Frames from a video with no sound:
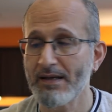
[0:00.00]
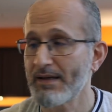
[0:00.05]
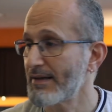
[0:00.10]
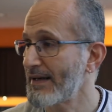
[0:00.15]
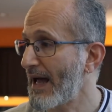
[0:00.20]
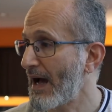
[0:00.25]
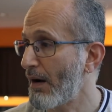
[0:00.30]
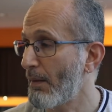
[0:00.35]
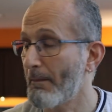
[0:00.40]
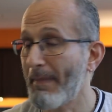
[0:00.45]

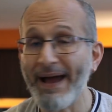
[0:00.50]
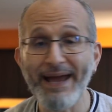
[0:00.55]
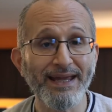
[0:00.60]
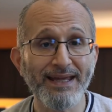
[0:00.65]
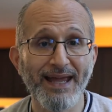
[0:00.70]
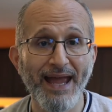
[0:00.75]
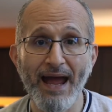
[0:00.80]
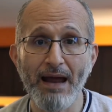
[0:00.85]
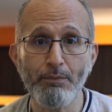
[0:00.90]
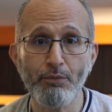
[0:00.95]
Now, my
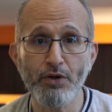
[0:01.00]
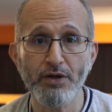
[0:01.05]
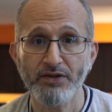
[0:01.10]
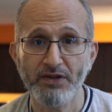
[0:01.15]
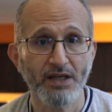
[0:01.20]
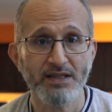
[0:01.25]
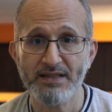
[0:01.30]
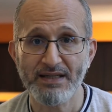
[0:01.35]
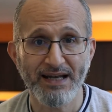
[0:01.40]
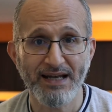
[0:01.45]
camera
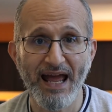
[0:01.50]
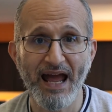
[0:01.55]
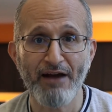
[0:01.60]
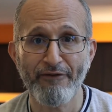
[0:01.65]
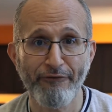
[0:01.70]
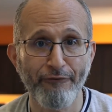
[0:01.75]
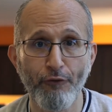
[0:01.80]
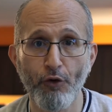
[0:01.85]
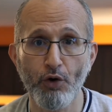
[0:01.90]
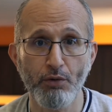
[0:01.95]
doesn't
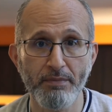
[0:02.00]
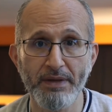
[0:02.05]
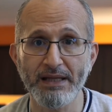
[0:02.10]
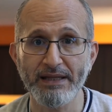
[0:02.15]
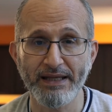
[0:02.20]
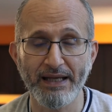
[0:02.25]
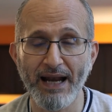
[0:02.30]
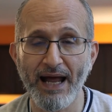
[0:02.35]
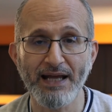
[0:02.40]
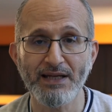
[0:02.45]
have 4
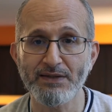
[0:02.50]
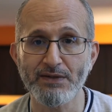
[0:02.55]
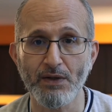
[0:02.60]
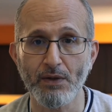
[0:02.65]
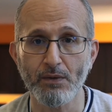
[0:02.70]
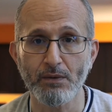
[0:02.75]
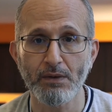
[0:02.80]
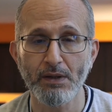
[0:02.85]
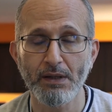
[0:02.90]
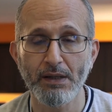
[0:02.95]
million
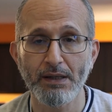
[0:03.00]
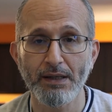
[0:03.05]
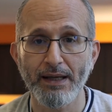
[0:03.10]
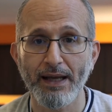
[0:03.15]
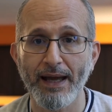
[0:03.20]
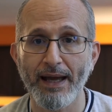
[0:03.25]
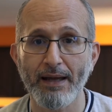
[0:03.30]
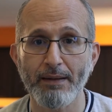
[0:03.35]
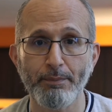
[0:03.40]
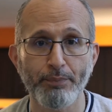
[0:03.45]
ISO,
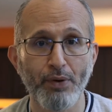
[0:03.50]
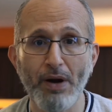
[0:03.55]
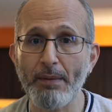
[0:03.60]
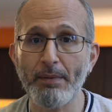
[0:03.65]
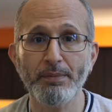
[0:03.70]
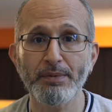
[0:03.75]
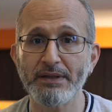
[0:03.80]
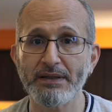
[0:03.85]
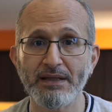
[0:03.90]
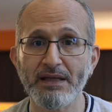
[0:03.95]
and
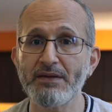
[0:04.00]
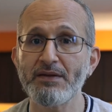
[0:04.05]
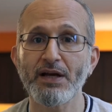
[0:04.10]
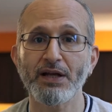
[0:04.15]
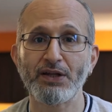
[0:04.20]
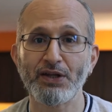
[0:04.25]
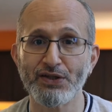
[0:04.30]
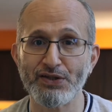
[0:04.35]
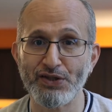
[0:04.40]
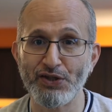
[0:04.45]
probably neither
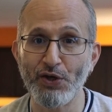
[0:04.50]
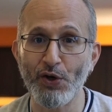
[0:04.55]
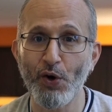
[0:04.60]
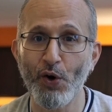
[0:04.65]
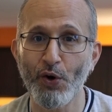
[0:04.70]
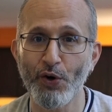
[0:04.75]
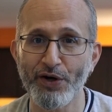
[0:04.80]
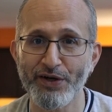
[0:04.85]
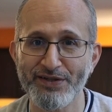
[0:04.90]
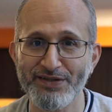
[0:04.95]
does
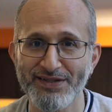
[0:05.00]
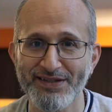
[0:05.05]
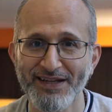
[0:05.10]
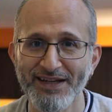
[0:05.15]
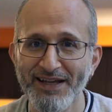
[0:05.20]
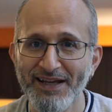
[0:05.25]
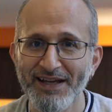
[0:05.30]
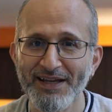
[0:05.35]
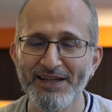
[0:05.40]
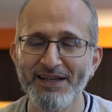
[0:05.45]
yours.
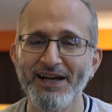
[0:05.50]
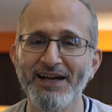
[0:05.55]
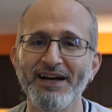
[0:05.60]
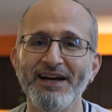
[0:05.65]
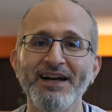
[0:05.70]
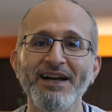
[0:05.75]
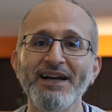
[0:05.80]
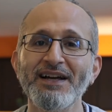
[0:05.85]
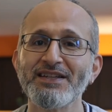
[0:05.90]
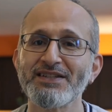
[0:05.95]

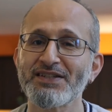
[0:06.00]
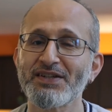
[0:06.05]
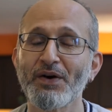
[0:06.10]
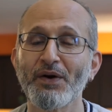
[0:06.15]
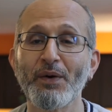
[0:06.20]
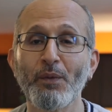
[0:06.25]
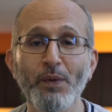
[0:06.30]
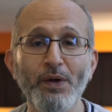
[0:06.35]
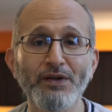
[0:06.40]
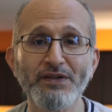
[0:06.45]
So
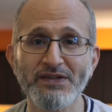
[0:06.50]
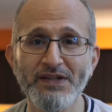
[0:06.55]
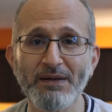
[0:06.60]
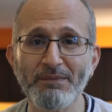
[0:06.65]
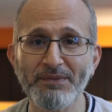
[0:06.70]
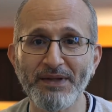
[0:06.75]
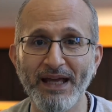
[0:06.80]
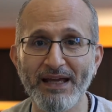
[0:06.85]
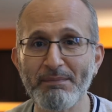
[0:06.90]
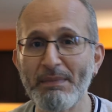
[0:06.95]
it will someday.